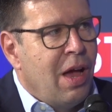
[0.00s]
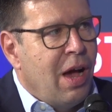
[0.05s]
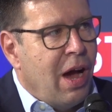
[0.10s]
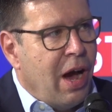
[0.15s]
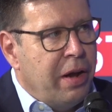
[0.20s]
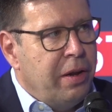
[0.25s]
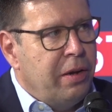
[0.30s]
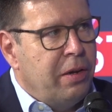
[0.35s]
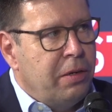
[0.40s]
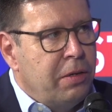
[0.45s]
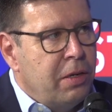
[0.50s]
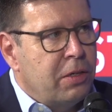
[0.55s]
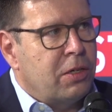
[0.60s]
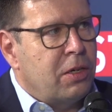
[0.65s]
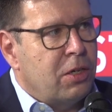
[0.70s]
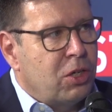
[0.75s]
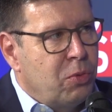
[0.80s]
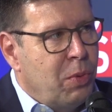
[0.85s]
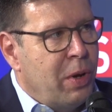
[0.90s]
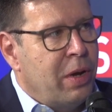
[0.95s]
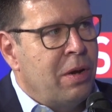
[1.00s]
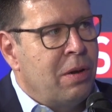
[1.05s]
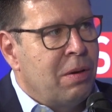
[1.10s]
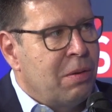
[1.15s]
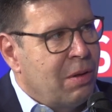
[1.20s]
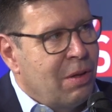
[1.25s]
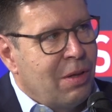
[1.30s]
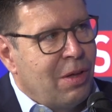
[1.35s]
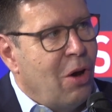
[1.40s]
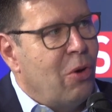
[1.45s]
I need a digital
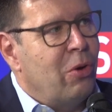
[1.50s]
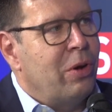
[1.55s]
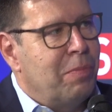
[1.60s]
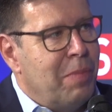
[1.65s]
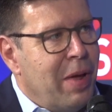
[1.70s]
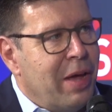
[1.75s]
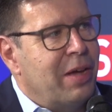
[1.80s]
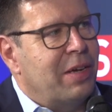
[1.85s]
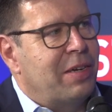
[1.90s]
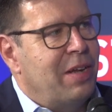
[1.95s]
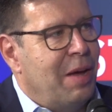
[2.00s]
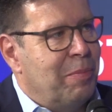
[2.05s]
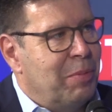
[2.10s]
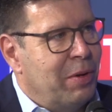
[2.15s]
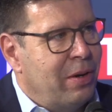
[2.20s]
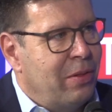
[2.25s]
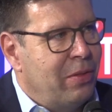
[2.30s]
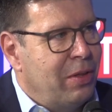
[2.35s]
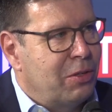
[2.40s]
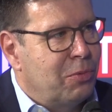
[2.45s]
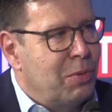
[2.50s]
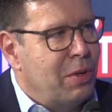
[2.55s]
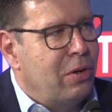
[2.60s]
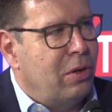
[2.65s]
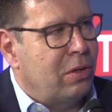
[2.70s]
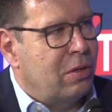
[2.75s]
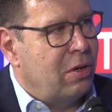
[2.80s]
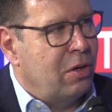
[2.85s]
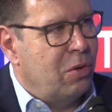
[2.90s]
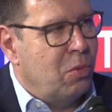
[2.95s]
twin, go and make it happen. This will
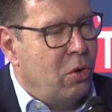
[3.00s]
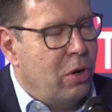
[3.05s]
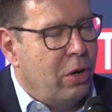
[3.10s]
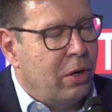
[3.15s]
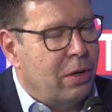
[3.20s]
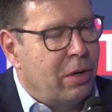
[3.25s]
not going to work.